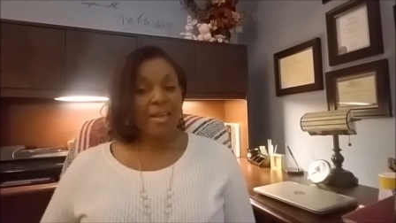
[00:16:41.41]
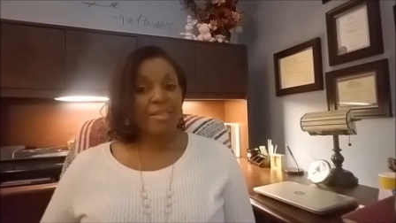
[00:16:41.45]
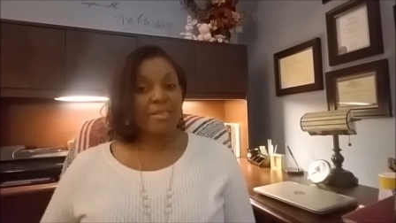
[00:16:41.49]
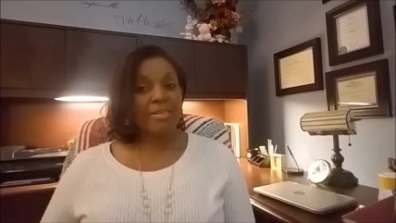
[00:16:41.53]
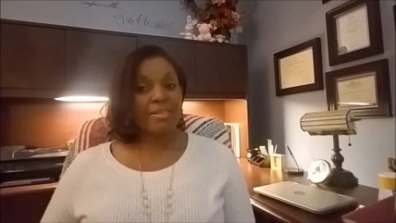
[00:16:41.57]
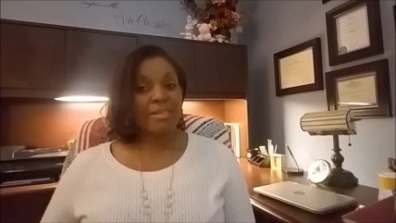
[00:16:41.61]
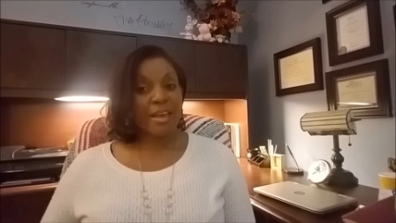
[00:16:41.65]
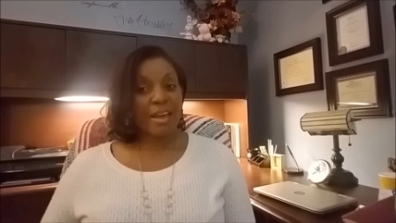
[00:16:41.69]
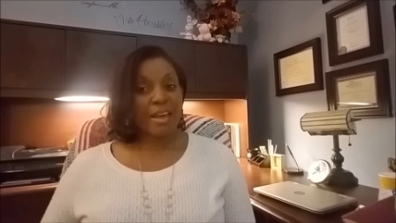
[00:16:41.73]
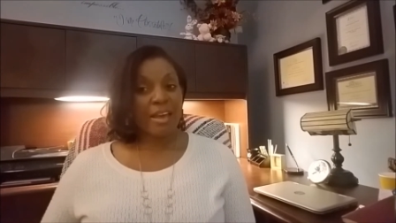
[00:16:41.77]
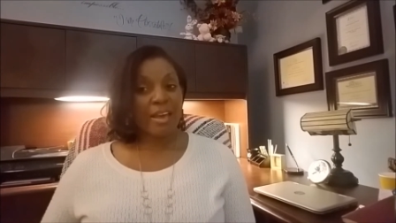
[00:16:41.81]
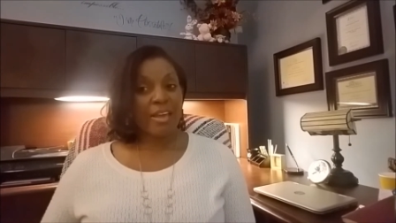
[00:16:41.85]

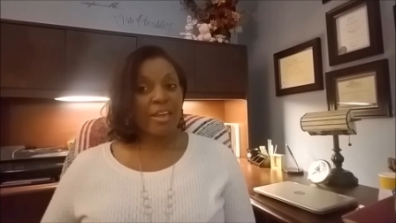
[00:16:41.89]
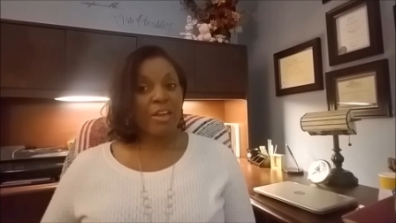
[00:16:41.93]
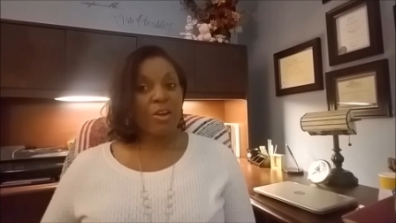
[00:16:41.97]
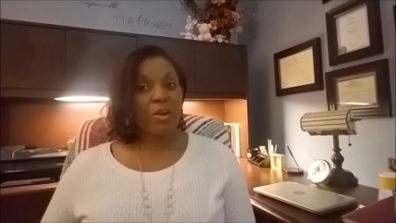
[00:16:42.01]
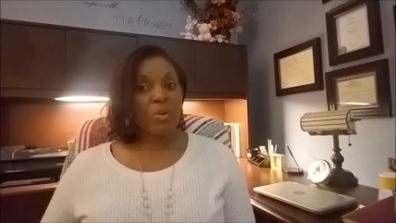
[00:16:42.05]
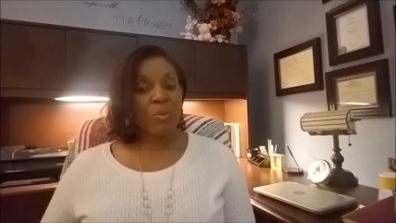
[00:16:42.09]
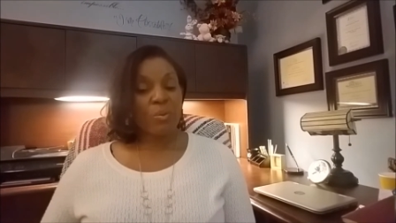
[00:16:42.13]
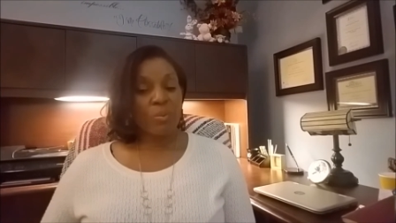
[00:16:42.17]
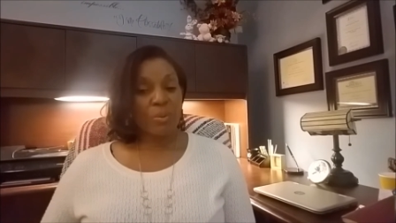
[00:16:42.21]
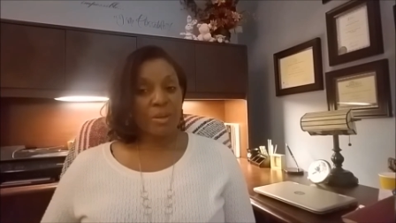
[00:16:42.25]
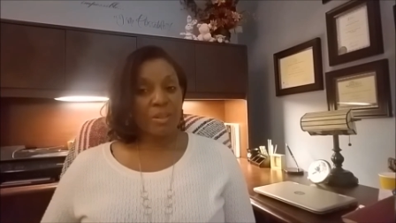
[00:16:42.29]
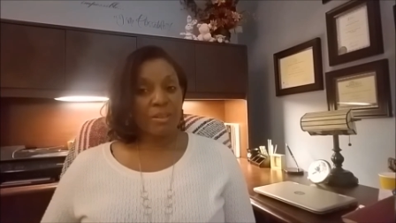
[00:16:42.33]
They
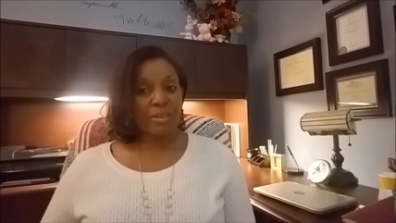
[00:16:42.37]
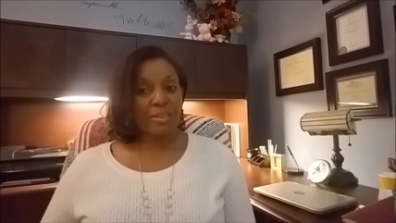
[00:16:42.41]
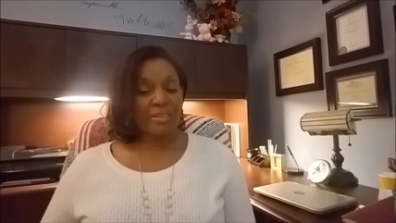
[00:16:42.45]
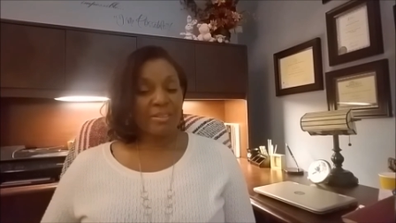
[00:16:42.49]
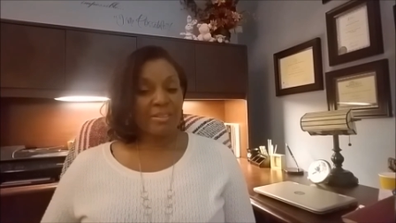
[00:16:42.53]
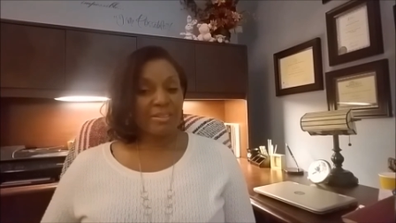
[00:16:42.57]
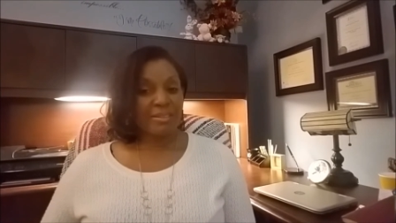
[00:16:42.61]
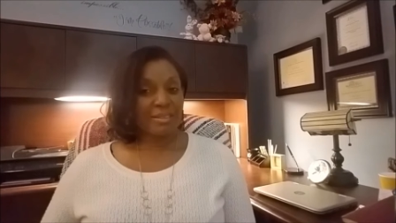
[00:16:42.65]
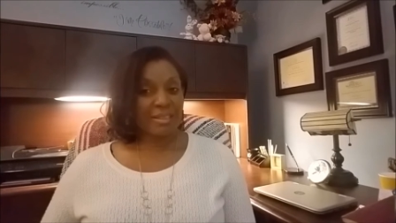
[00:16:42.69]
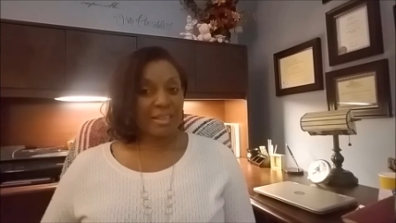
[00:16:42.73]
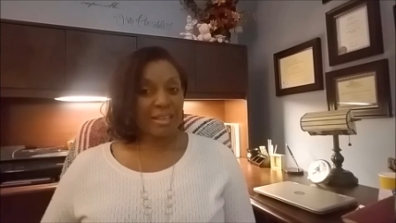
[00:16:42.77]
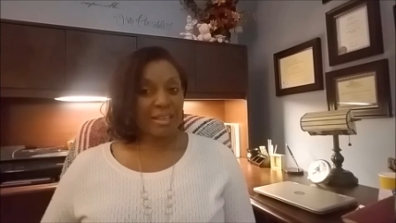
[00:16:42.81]
are willing
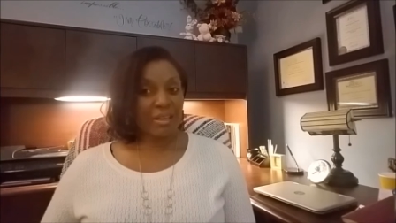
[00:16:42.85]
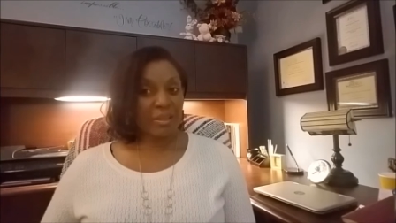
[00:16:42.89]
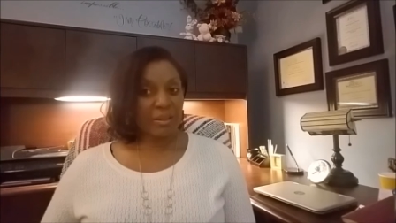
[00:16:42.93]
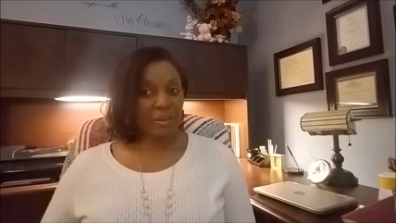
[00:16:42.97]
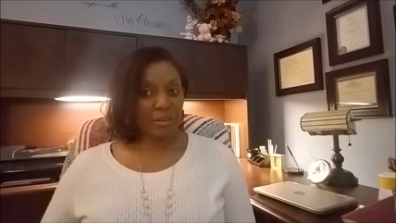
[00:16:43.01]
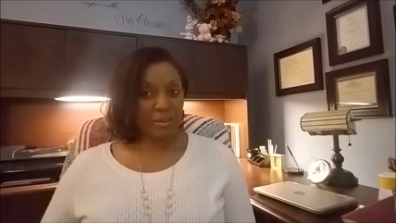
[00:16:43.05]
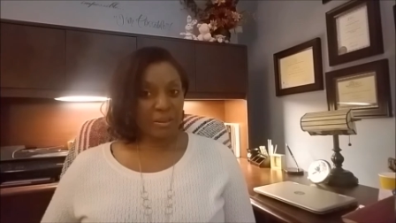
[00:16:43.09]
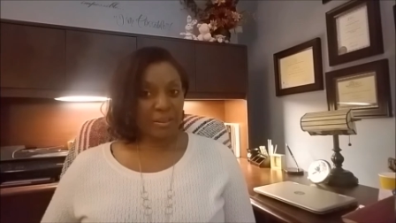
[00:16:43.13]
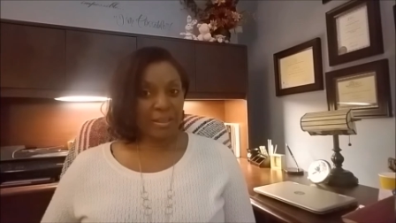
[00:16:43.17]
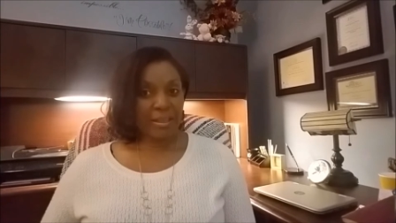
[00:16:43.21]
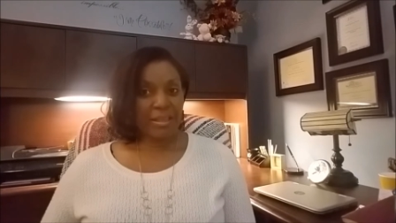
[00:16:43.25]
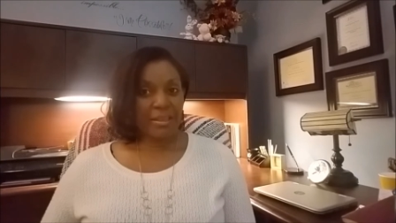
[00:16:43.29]
to take a
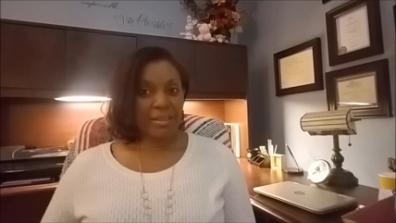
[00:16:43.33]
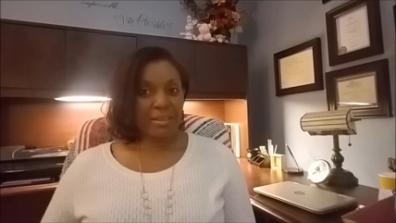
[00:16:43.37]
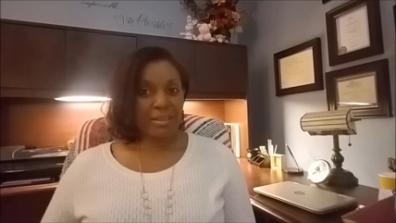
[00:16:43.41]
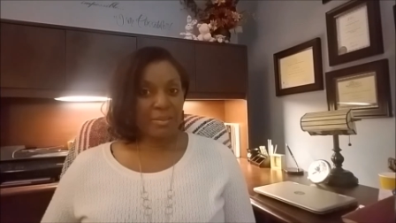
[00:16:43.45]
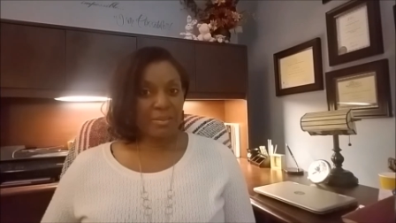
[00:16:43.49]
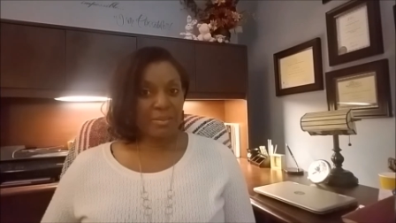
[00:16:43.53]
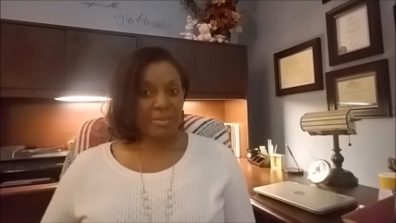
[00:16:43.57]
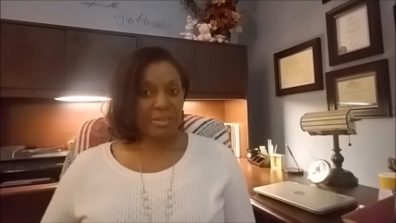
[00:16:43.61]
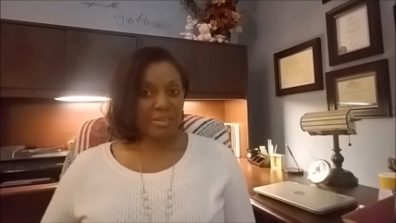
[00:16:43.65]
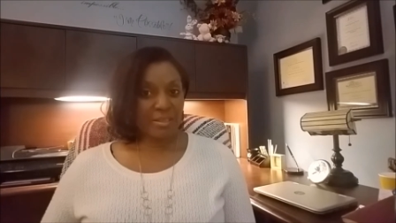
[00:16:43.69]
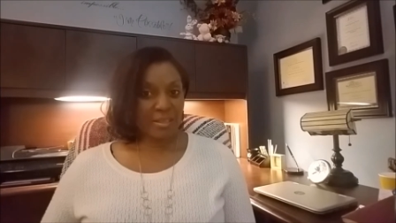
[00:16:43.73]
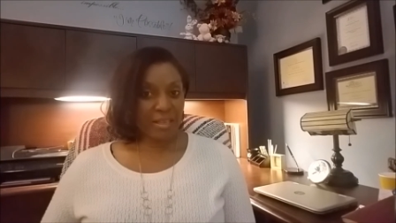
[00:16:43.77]
look at
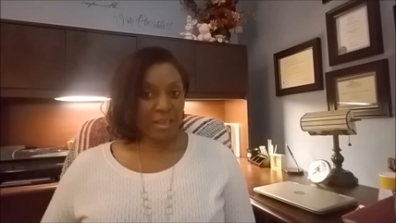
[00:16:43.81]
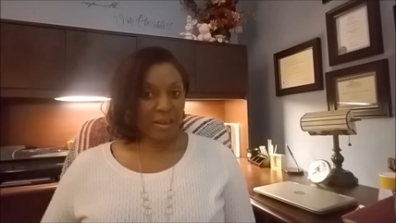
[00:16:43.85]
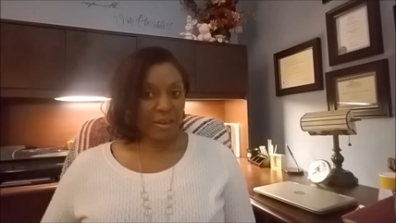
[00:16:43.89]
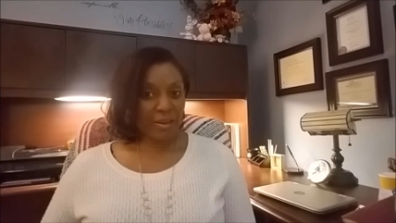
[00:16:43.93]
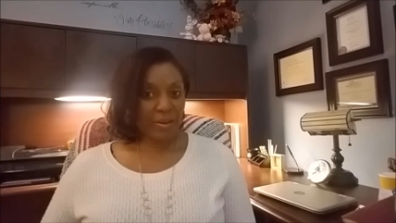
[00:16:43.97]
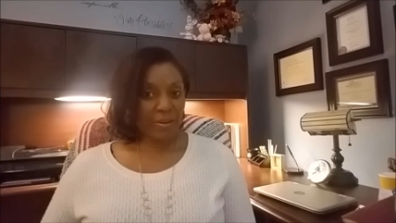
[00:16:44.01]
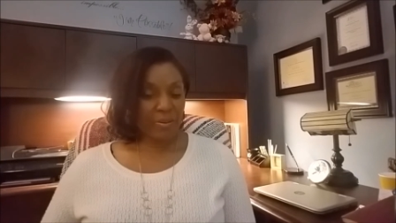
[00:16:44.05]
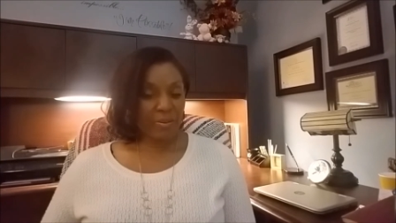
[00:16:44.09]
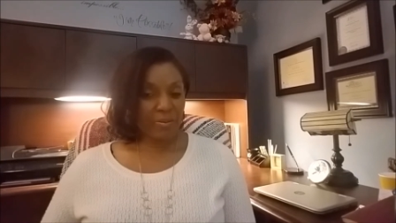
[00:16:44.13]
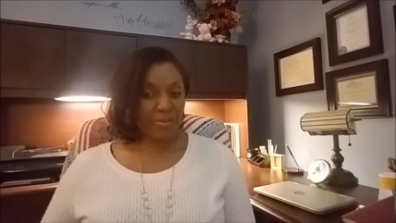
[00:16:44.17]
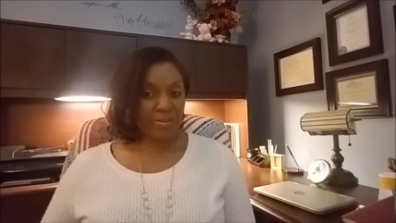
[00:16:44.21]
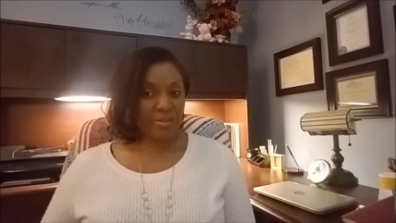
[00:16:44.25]

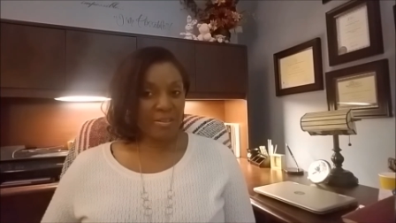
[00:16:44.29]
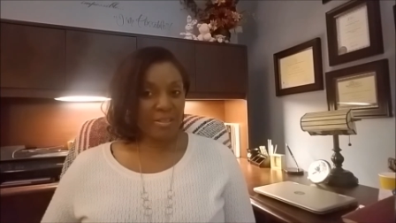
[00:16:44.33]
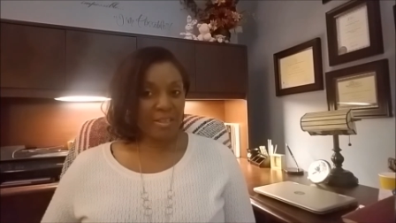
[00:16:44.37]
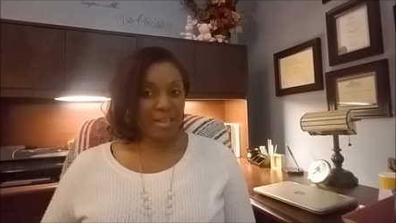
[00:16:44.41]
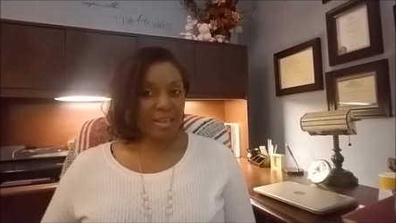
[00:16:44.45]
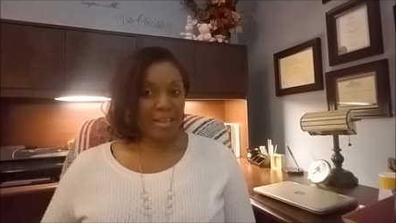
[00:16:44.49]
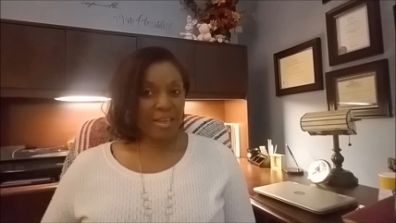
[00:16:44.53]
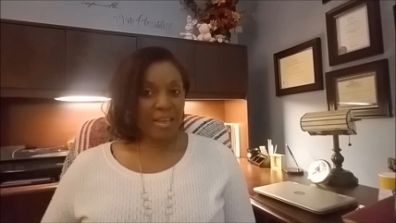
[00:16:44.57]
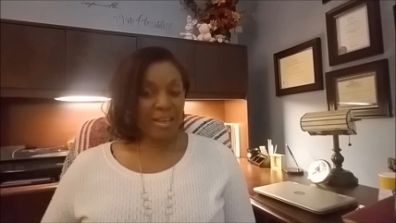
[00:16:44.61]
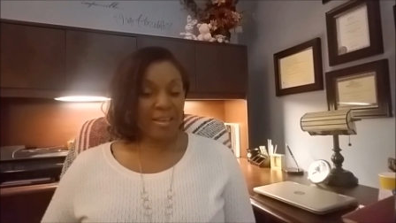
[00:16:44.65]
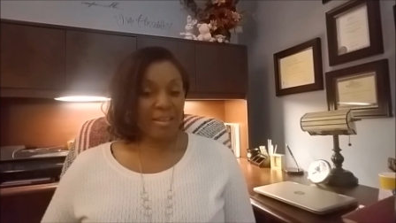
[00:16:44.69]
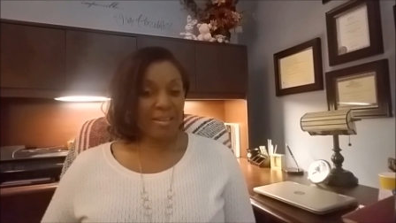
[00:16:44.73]
themselves
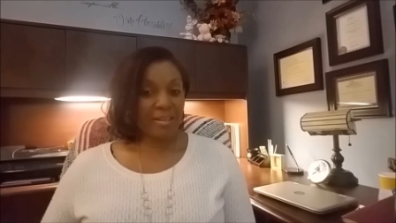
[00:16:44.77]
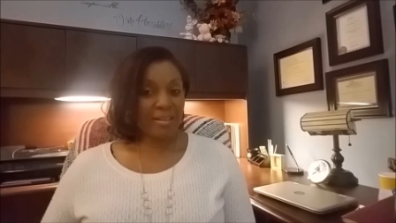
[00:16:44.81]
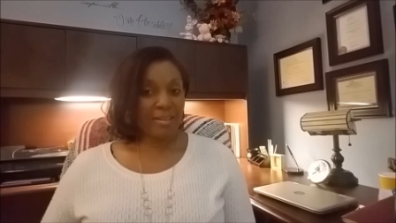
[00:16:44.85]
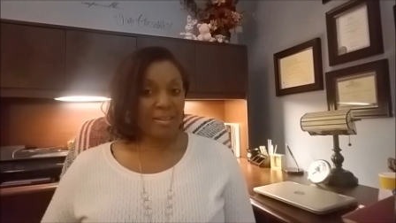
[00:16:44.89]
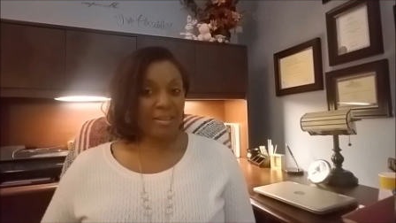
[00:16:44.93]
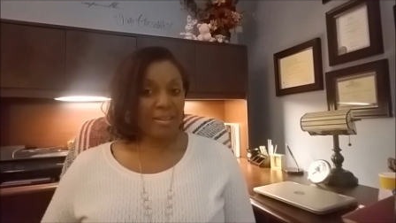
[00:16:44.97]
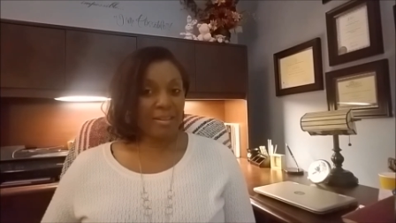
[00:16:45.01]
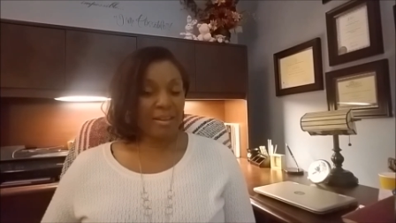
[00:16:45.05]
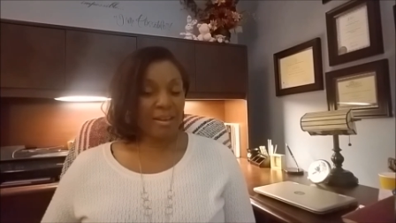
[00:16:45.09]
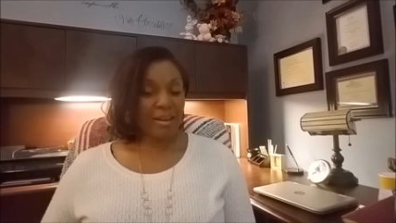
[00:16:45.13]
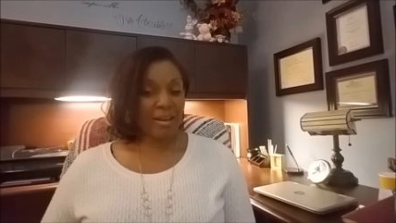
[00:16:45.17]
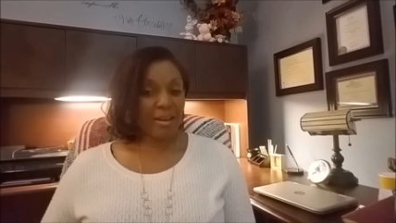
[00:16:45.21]

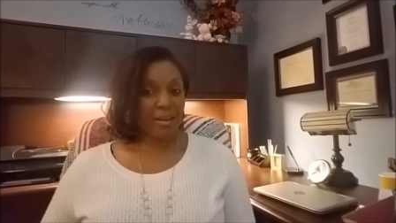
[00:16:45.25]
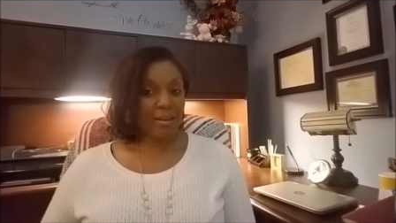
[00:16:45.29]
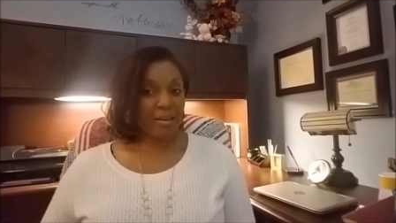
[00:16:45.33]
and